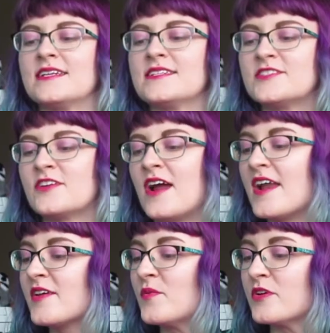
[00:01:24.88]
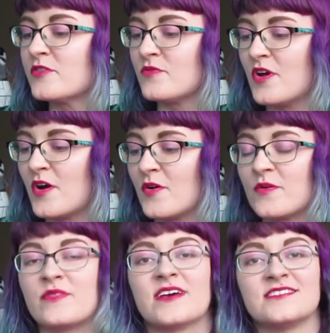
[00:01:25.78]
"Is there anyone you
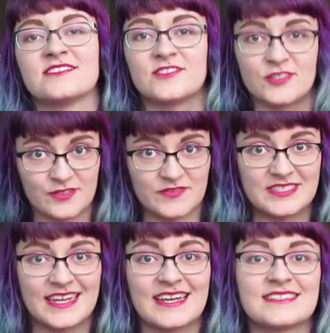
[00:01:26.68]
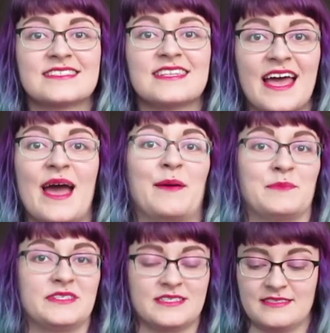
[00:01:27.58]
know that deserves to get
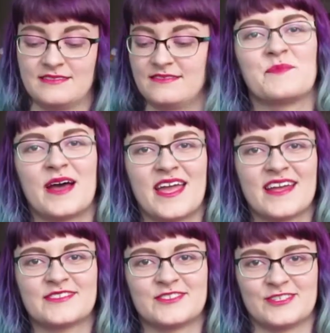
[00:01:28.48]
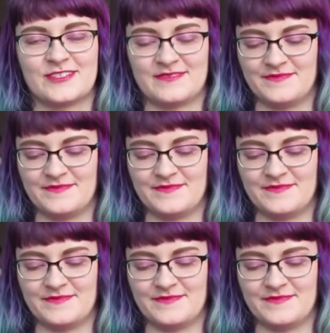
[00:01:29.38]
slapped?" My answer,